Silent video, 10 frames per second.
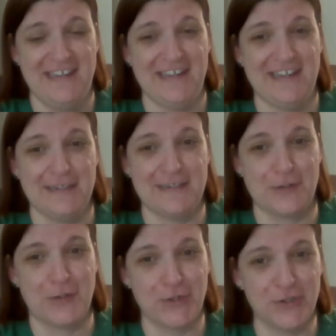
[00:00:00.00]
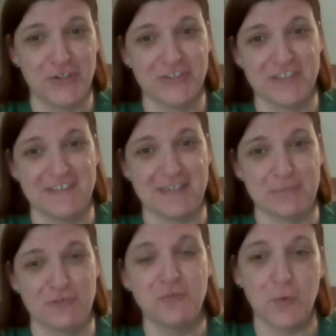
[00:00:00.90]
And I get a call the day
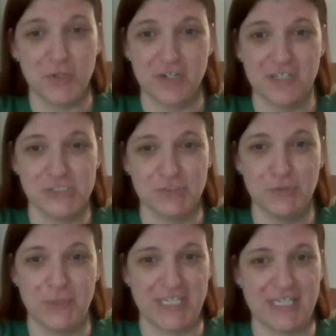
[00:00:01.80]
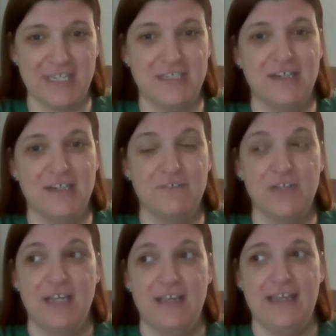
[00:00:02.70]
before a drill weekend of,
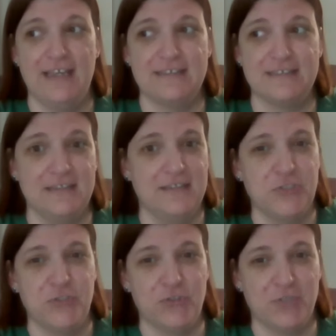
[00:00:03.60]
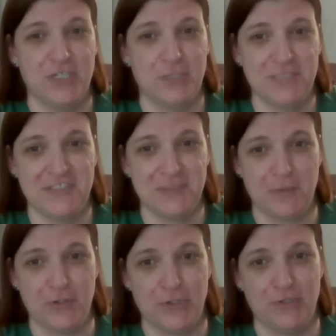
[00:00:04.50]
hey, don't come in
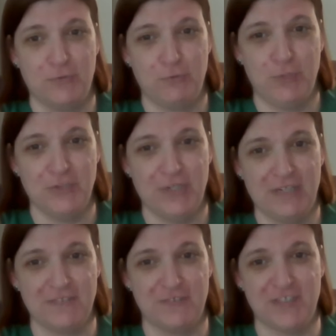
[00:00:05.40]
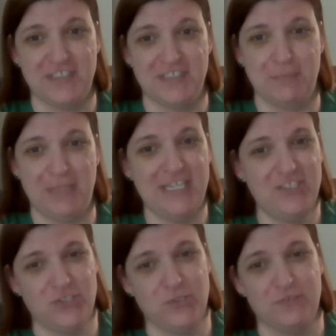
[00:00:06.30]
tomorrow. We don't have the funding to pay
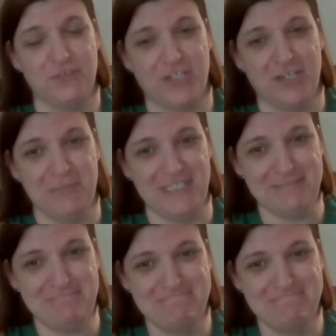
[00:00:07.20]
you if you come in.